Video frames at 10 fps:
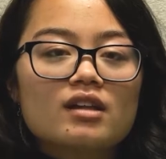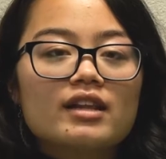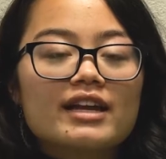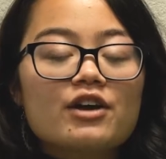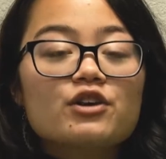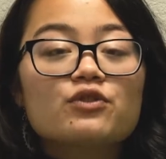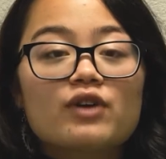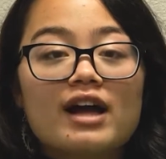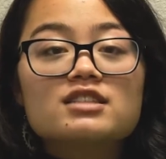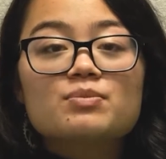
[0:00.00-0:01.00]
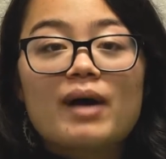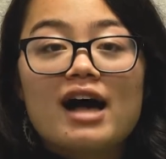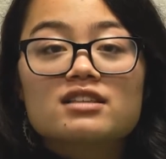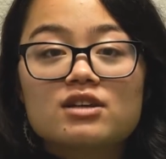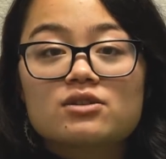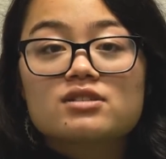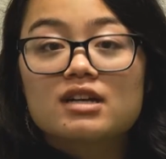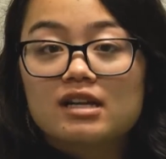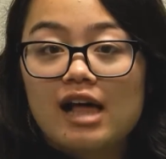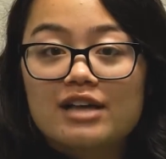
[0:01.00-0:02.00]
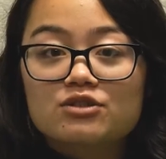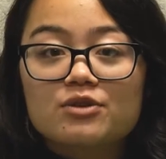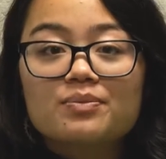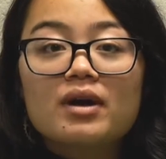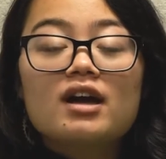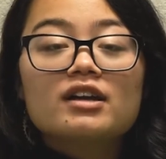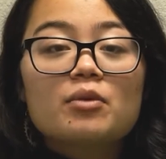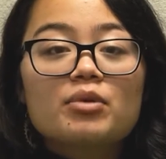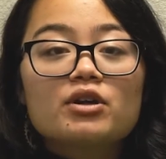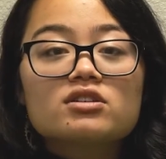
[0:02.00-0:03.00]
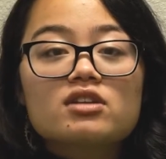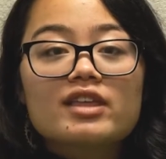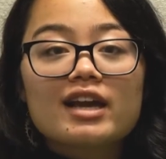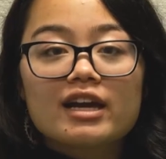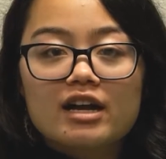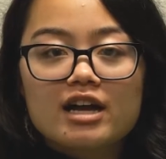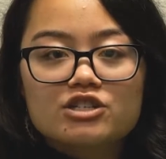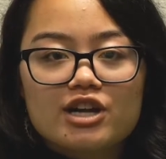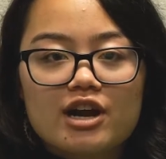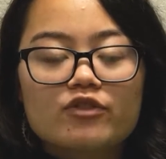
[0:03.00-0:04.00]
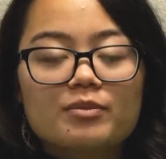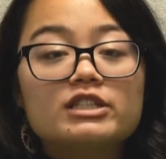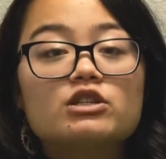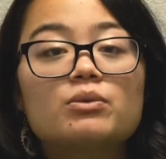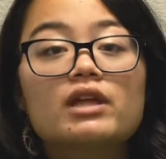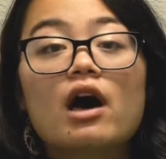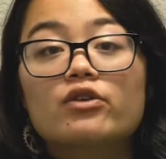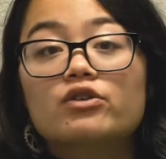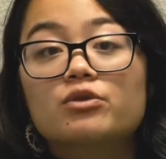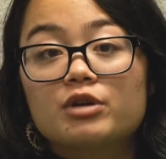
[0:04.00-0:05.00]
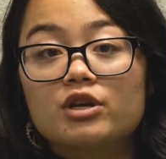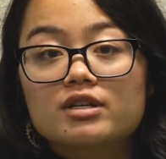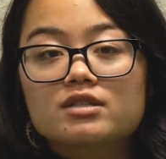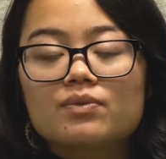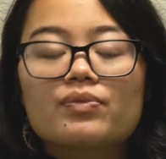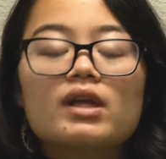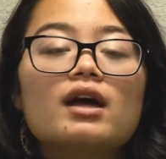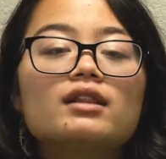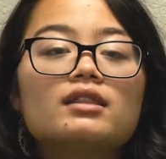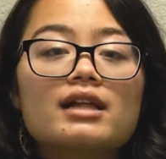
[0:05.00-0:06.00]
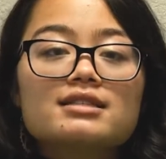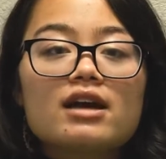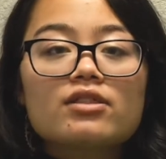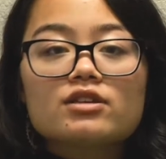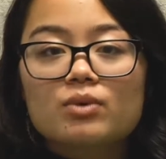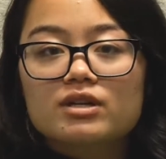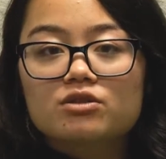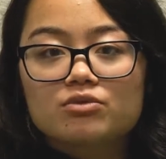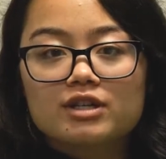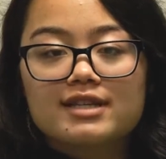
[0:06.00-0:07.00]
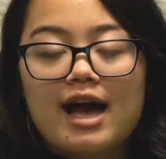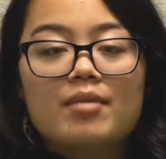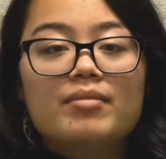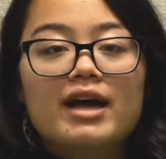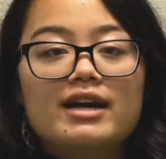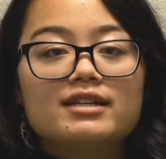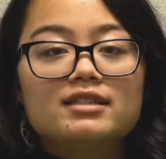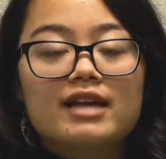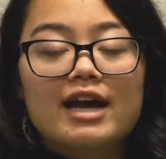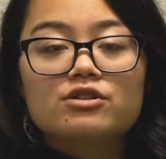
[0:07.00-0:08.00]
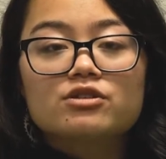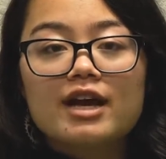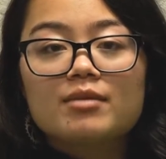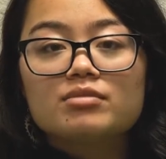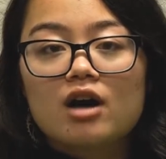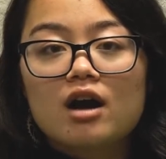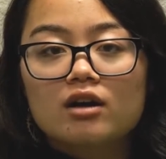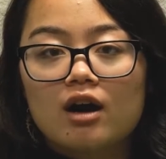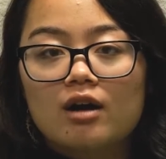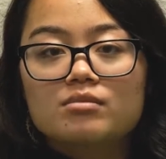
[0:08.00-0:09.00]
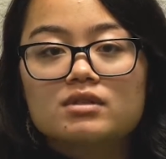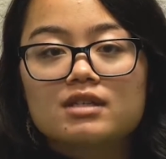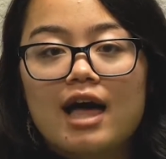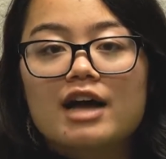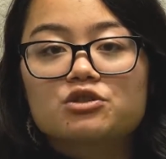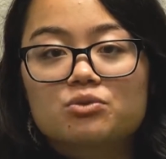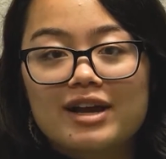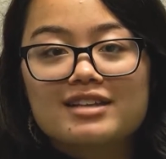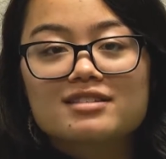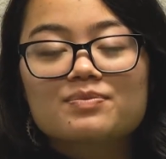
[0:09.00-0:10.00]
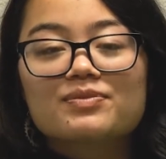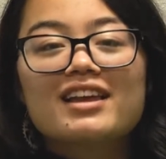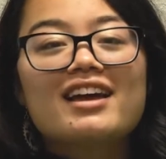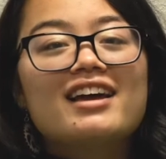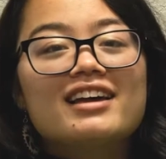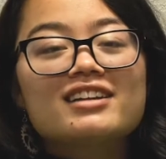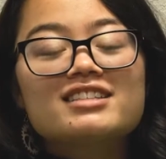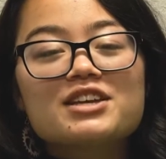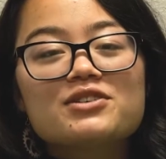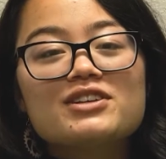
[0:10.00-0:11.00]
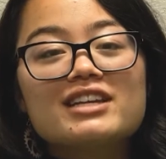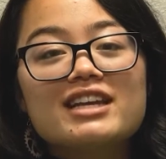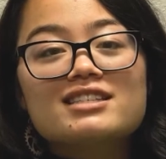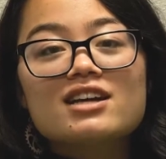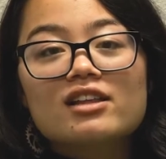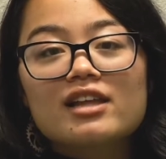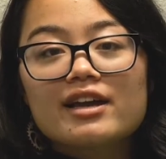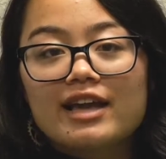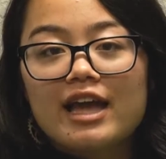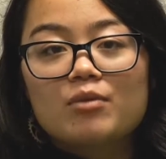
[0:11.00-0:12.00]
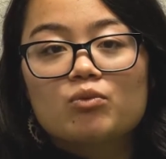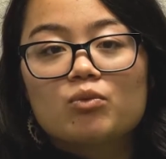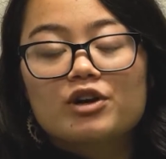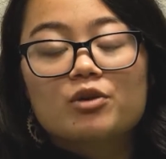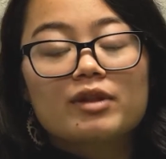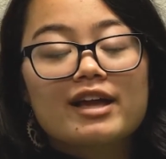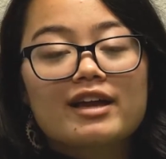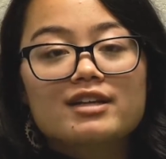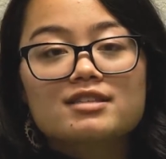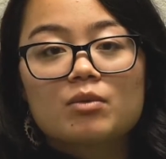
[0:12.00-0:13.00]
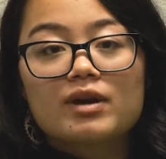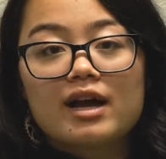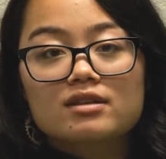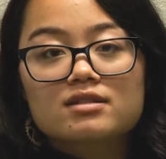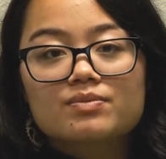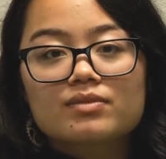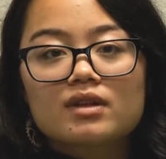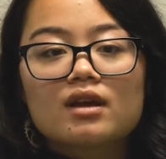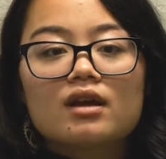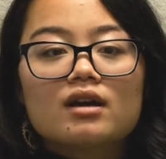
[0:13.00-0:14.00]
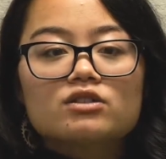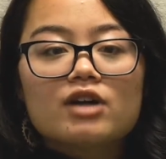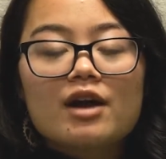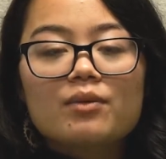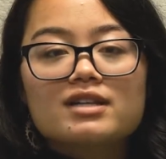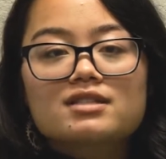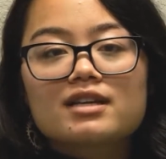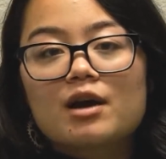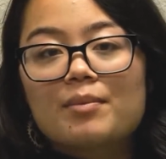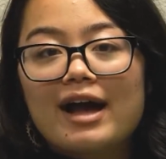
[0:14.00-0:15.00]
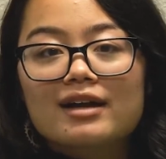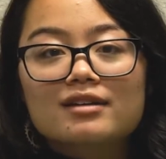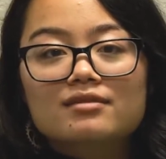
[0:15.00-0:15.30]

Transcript: Like how your friends pass notes in a classroom, computers on the internet share information with other computers. Let's see how this works in real time by heading to nitrotype.com/race. It'll take you to an easy online game where you'll play against someone else. Try it once, then come back.